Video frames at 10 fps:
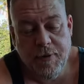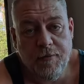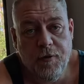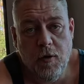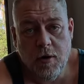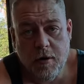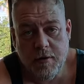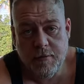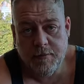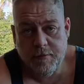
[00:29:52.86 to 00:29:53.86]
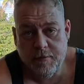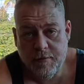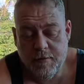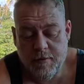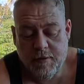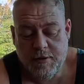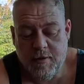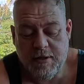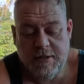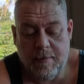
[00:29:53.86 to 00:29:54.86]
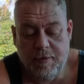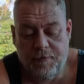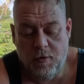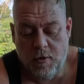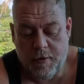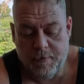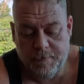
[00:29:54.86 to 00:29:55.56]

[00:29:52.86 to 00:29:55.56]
the fork. So I stab the fork.